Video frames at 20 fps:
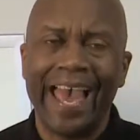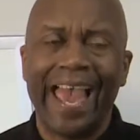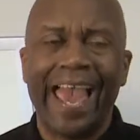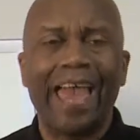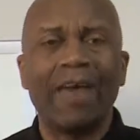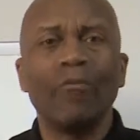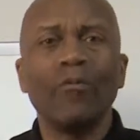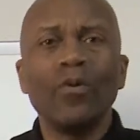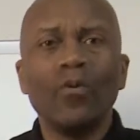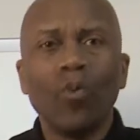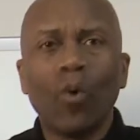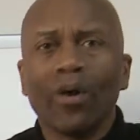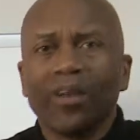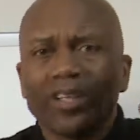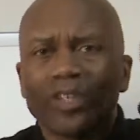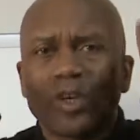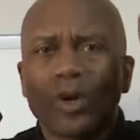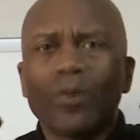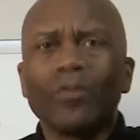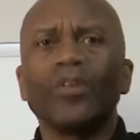And we want to
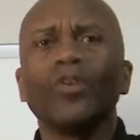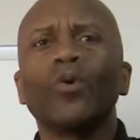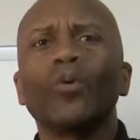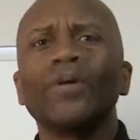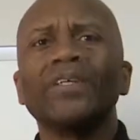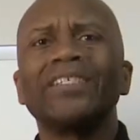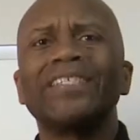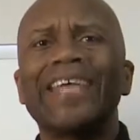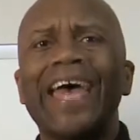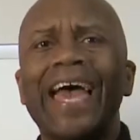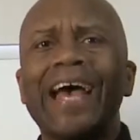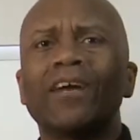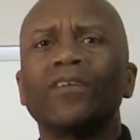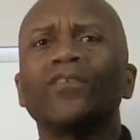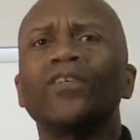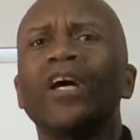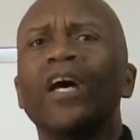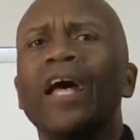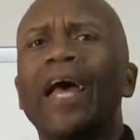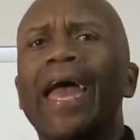turn the noise down,
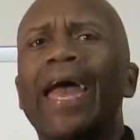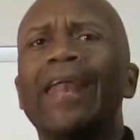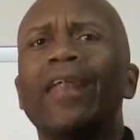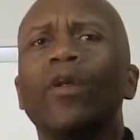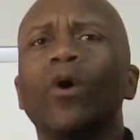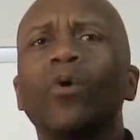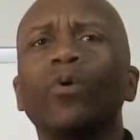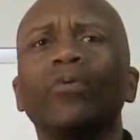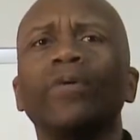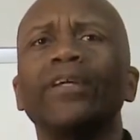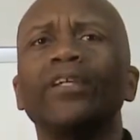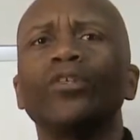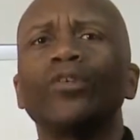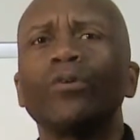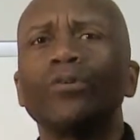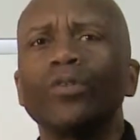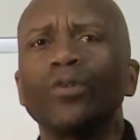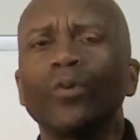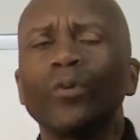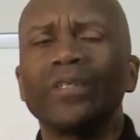and the only way to
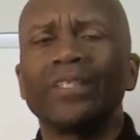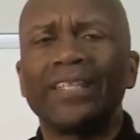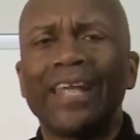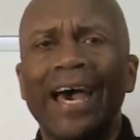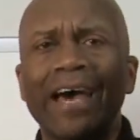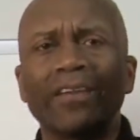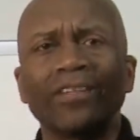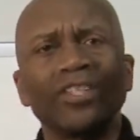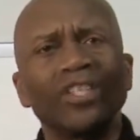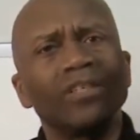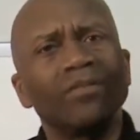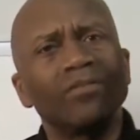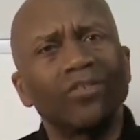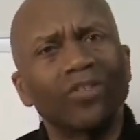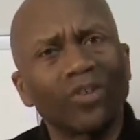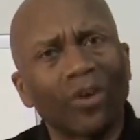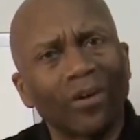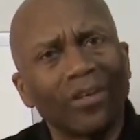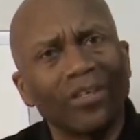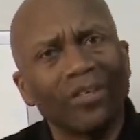turn the noise down is to
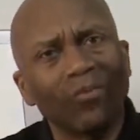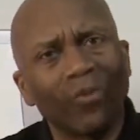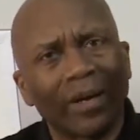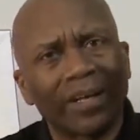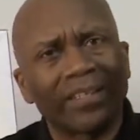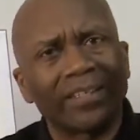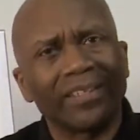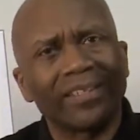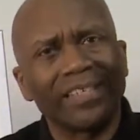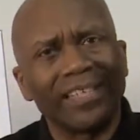start what?